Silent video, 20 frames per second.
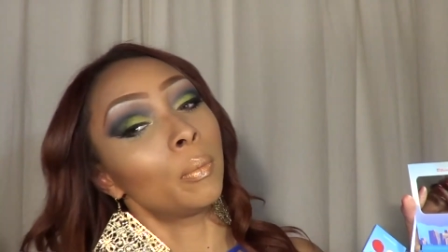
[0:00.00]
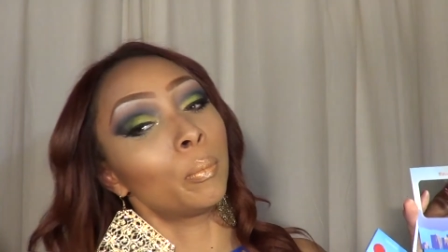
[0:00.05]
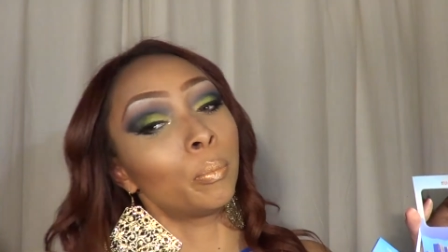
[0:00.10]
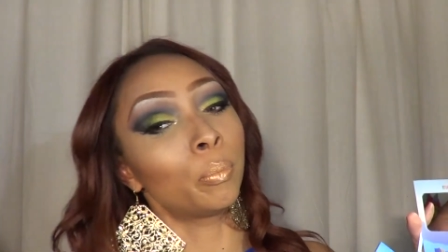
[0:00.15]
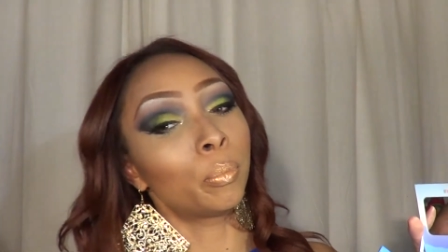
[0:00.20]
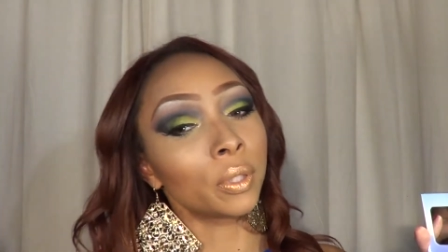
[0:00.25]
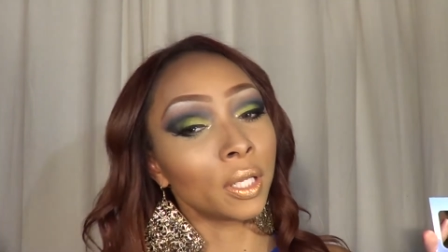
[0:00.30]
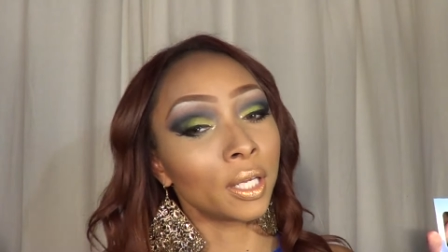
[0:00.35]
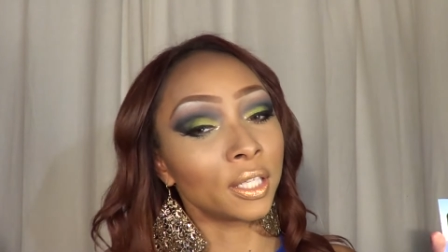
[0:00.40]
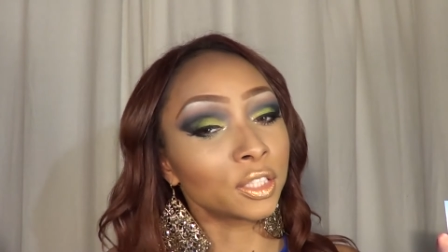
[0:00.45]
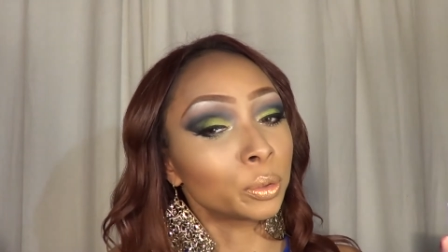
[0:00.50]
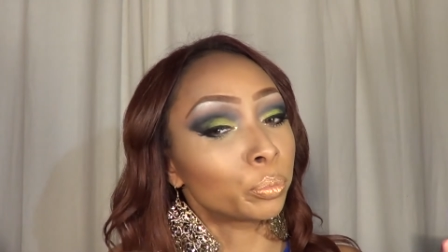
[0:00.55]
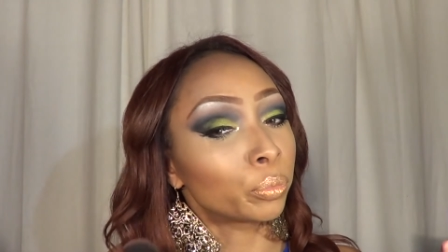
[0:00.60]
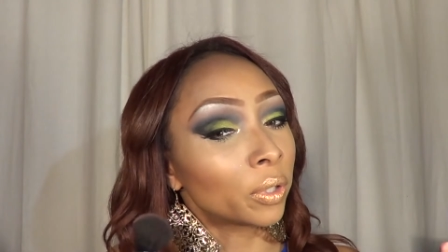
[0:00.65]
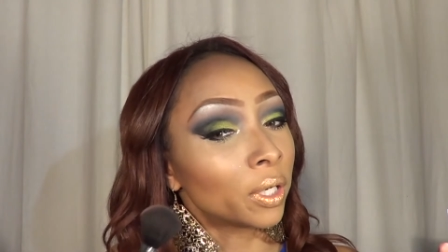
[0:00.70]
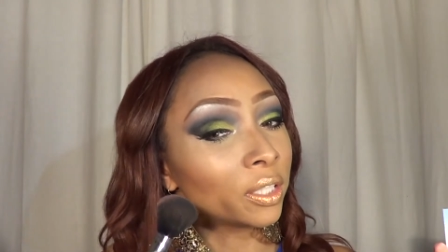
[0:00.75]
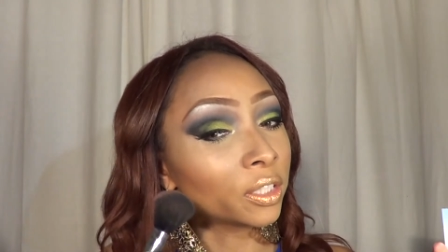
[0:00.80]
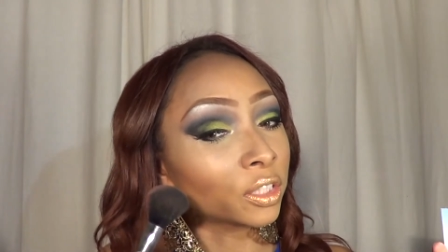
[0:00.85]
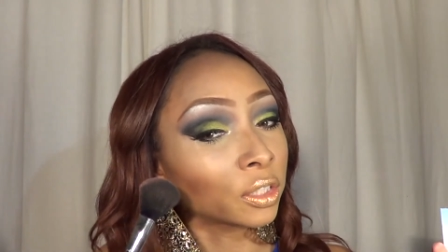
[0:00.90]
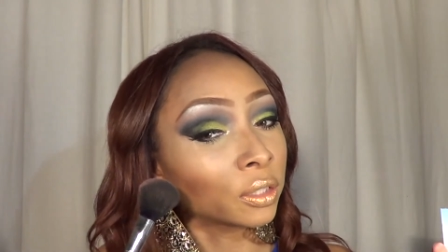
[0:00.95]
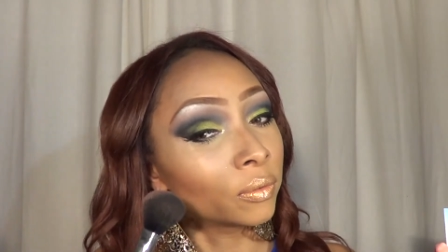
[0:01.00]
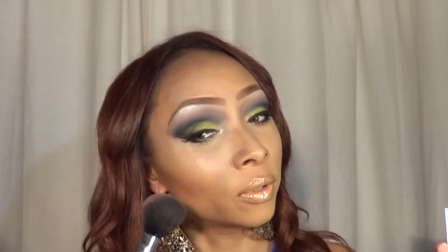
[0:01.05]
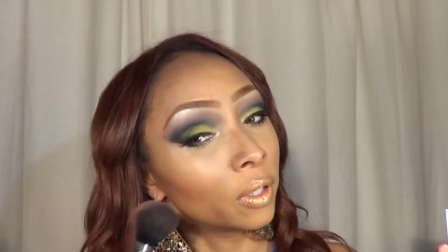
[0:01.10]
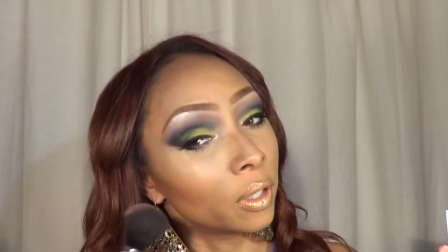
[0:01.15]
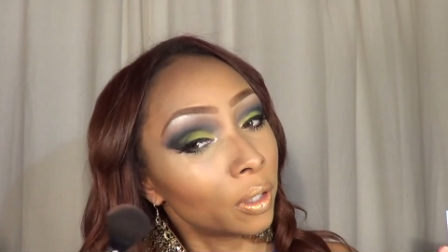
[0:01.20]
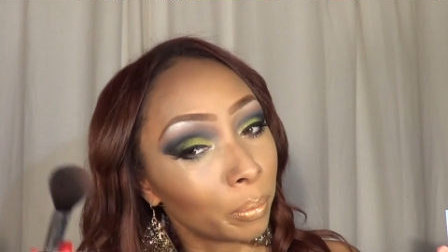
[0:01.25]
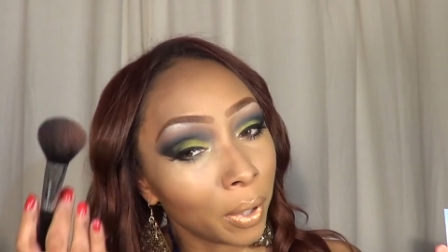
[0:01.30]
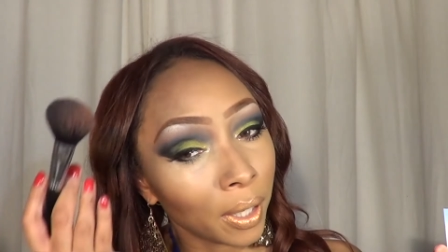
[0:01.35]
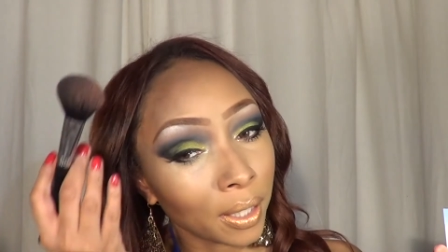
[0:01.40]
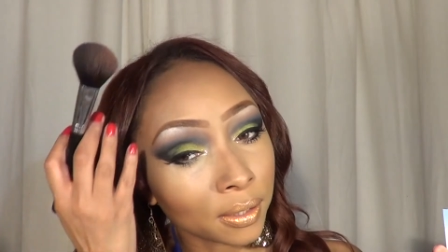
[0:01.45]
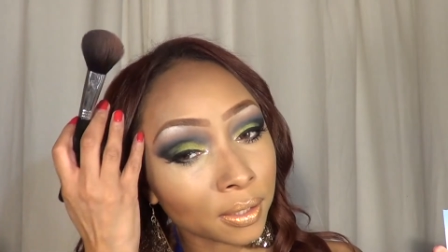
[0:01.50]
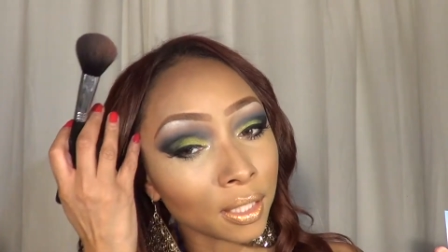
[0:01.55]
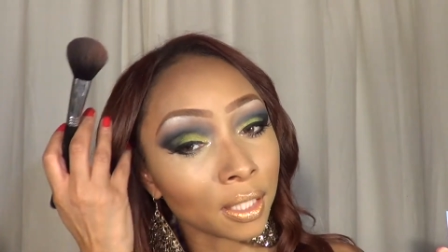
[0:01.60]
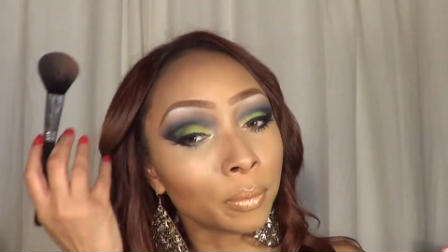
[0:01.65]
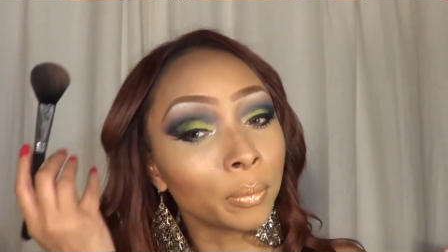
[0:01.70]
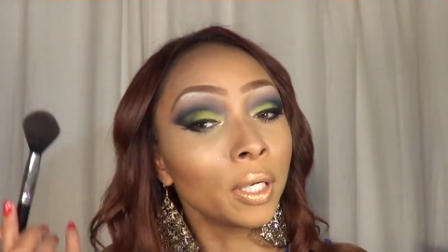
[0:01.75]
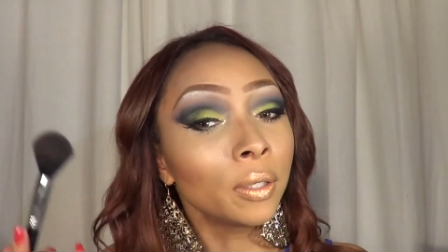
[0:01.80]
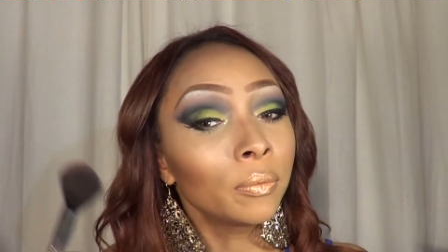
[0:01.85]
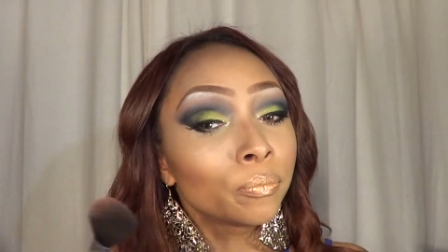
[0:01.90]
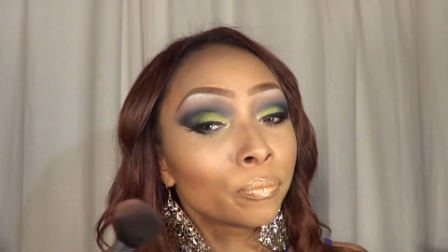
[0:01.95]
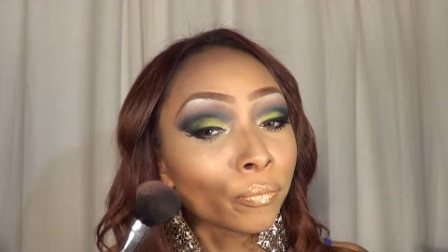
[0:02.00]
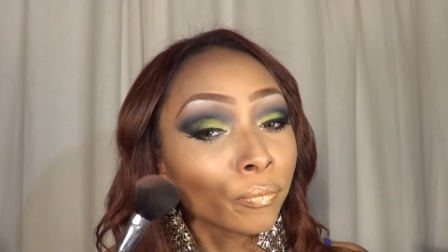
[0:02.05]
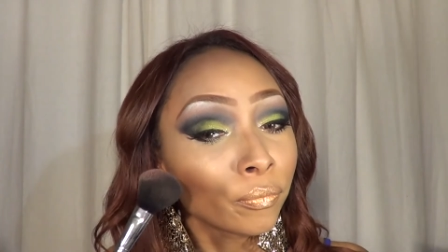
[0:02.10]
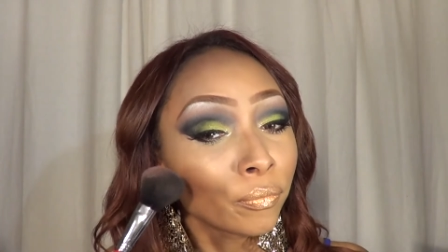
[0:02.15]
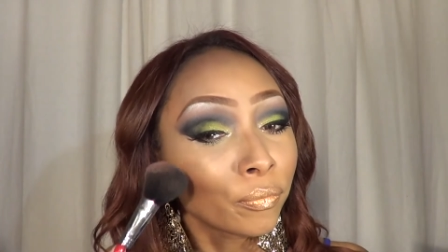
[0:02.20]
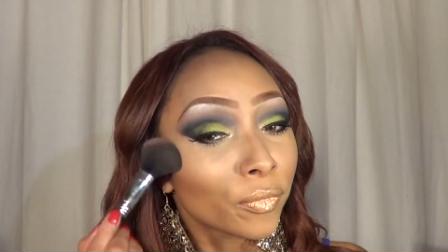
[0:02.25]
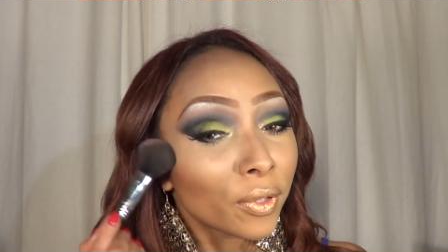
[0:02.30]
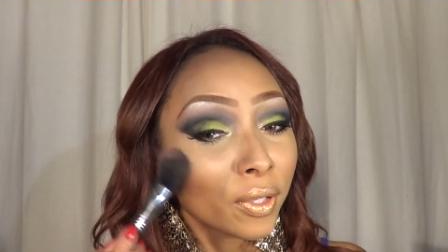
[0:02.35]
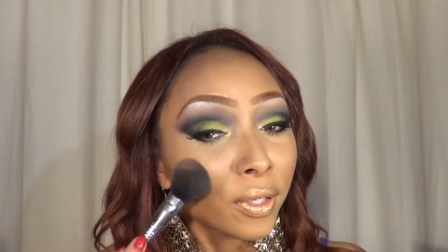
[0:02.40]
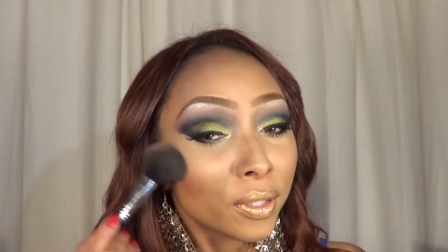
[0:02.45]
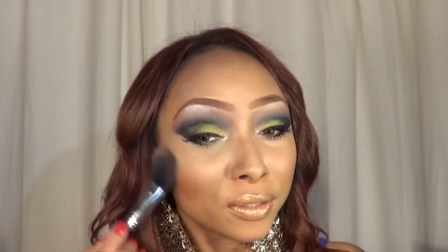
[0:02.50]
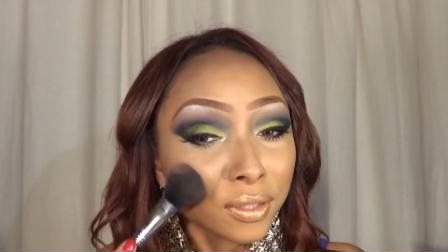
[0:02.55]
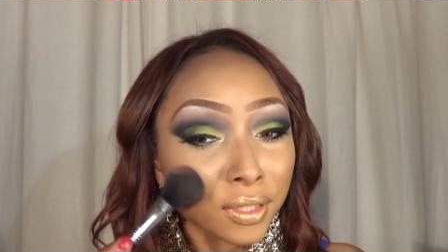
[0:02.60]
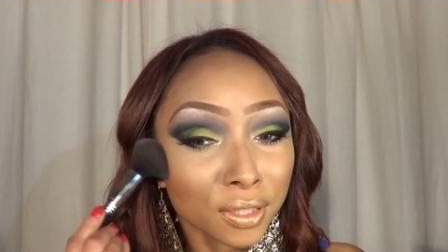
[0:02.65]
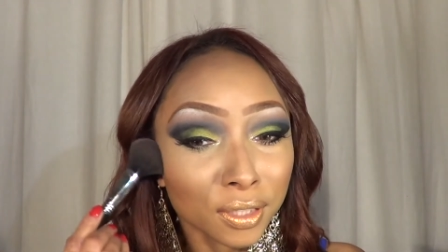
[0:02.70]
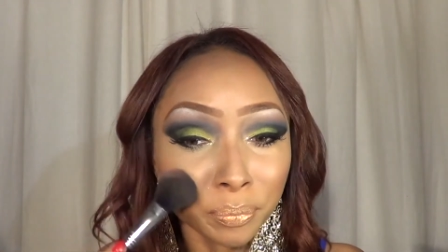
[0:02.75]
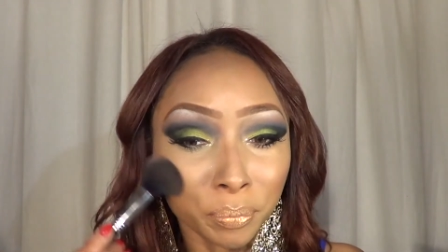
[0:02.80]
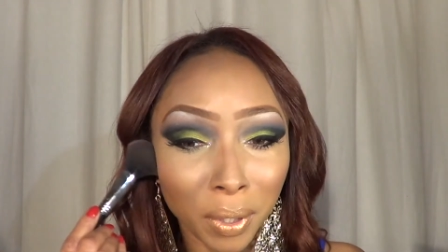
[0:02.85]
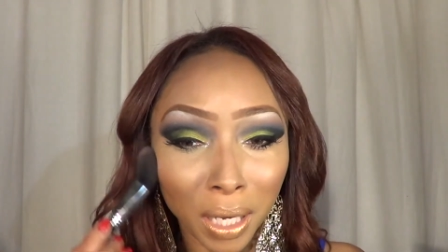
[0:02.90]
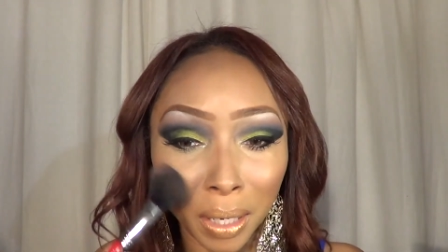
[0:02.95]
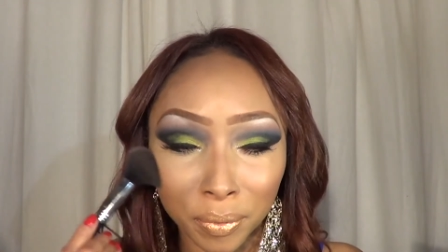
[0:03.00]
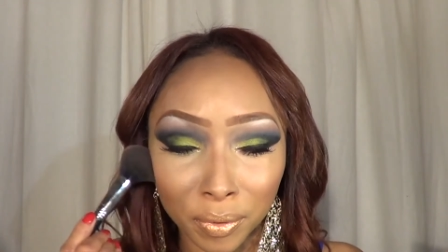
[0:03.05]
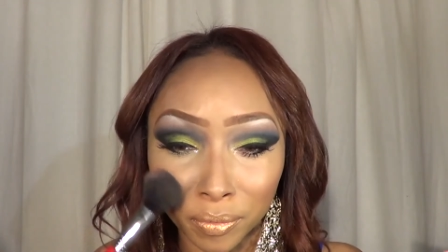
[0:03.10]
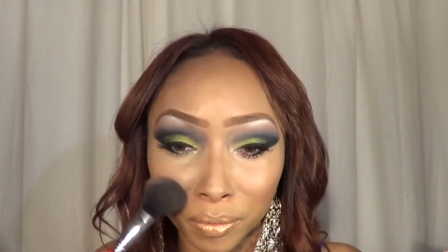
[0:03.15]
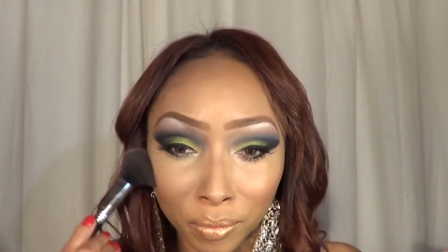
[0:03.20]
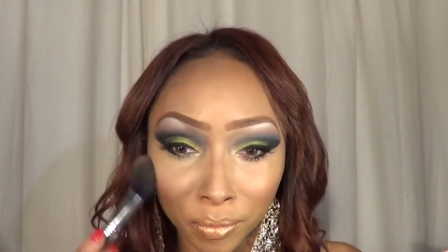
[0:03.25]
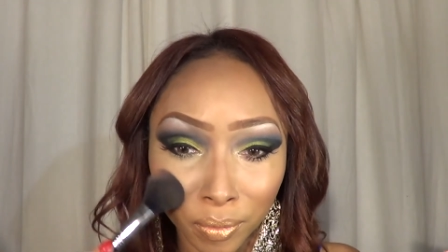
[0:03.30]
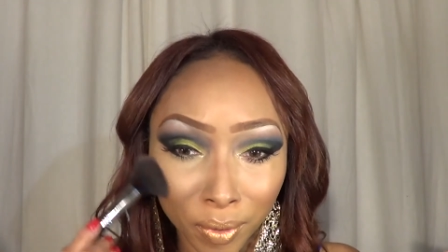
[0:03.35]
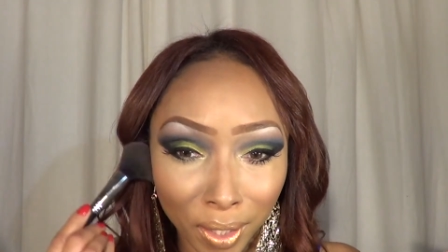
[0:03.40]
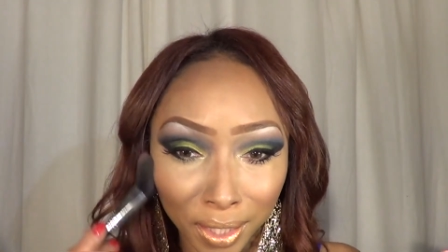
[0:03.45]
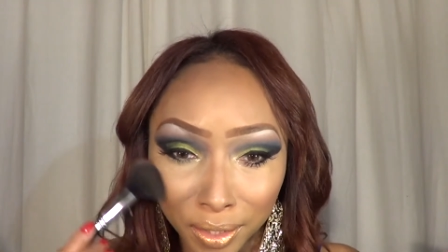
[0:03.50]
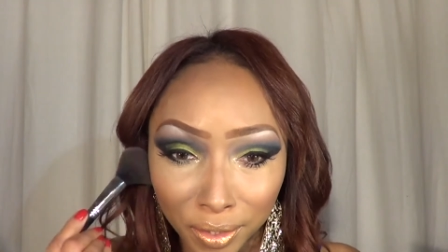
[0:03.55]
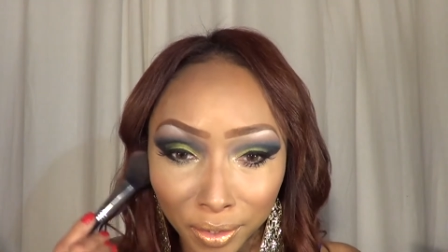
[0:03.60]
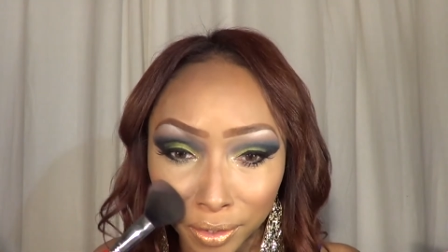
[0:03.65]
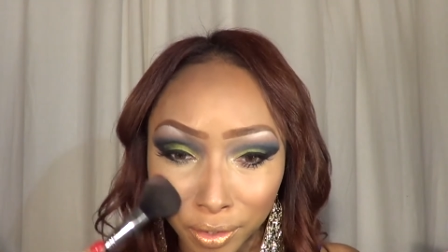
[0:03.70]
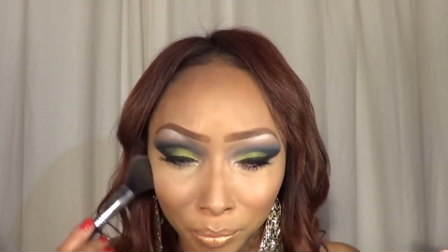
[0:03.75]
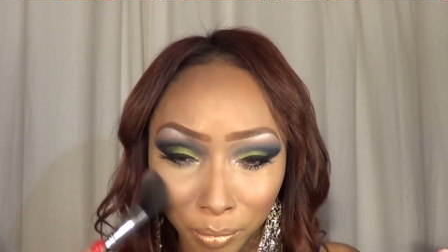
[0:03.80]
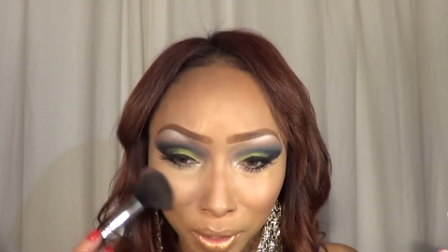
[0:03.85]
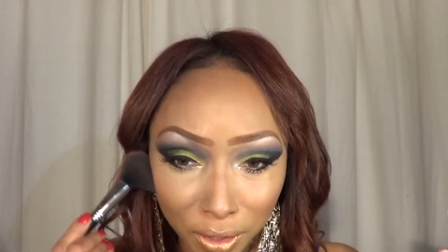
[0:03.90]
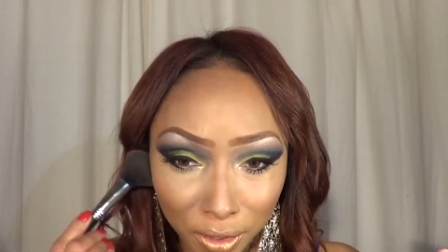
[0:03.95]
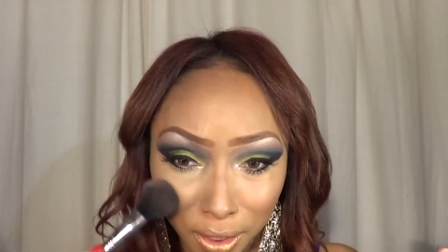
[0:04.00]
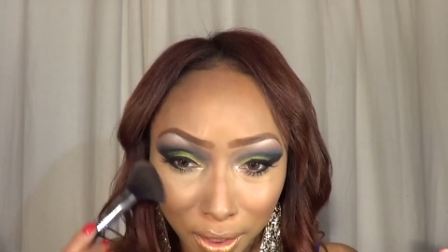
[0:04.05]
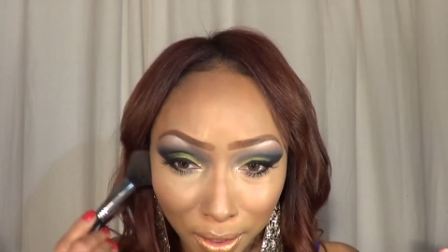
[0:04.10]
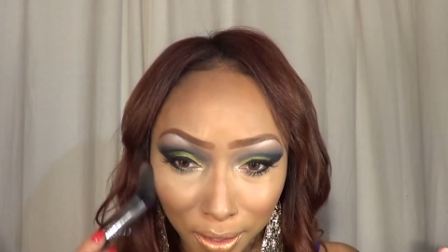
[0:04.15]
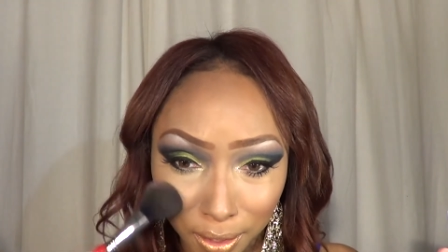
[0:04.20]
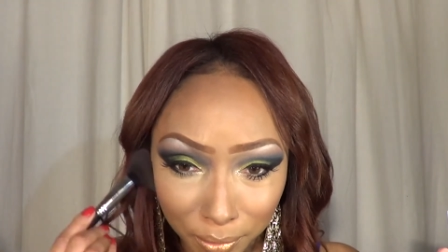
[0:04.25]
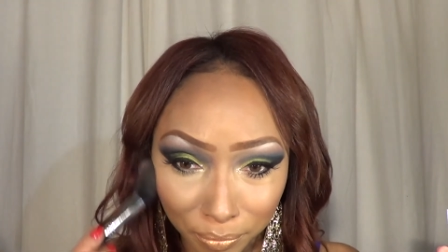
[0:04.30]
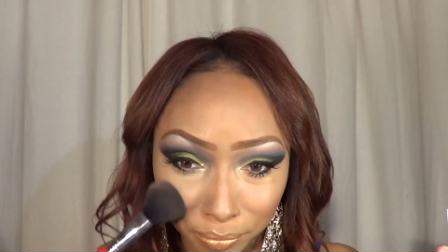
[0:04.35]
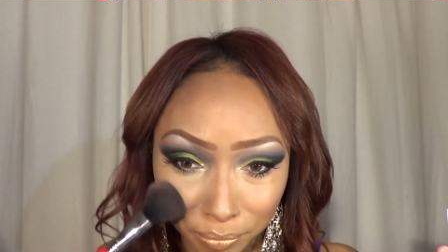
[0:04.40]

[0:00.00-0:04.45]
blush brush by Sigma and just pop it right here on my cheek.